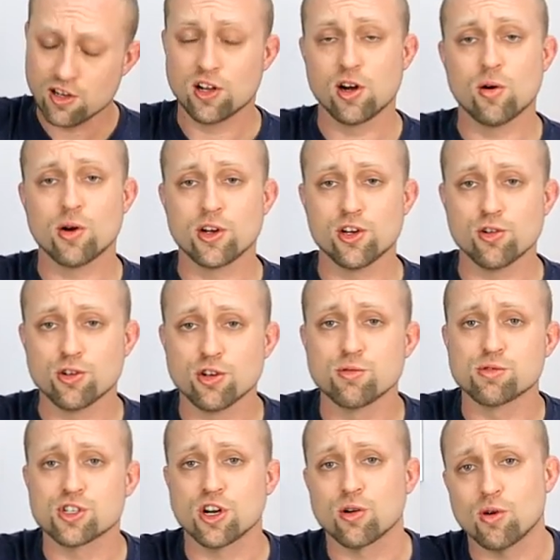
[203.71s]
Go on
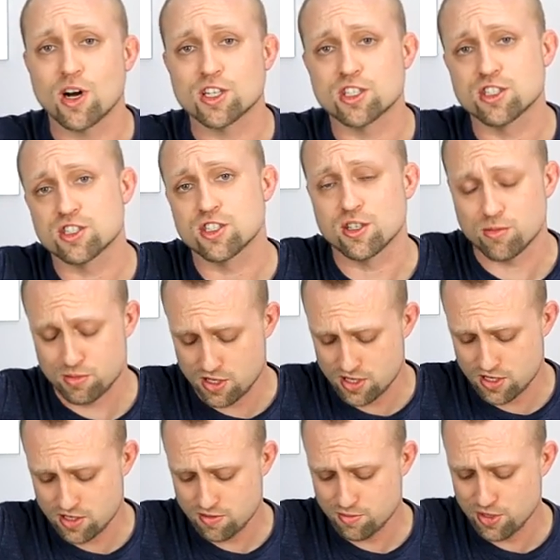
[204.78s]
YouTube, start watching some
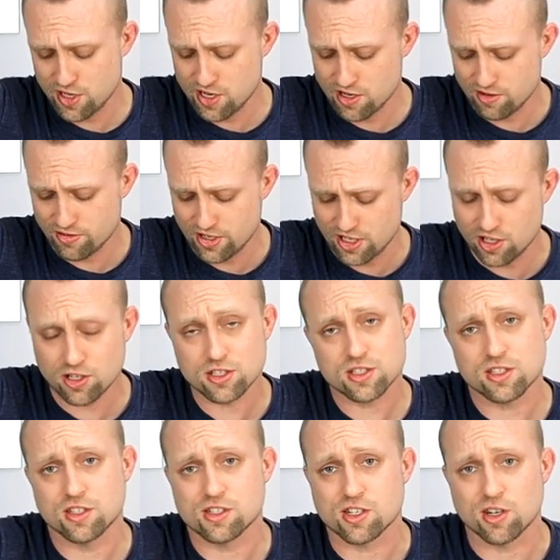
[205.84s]
uh, beginner
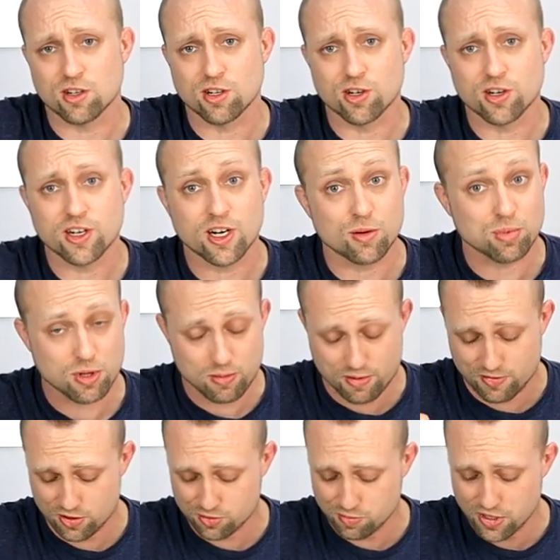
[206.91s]
videos, and start learning how to play my
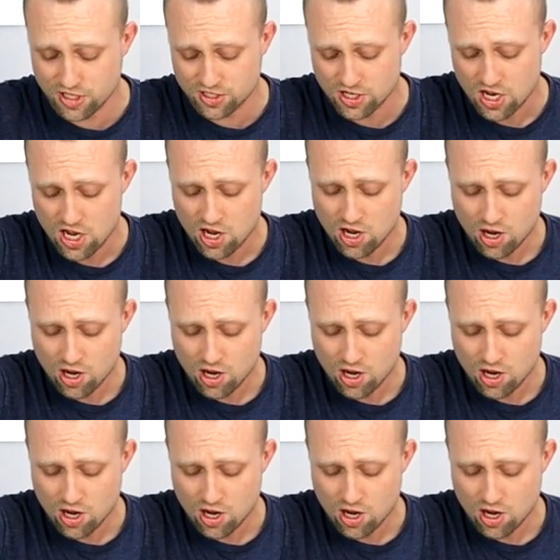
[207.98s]
first bass.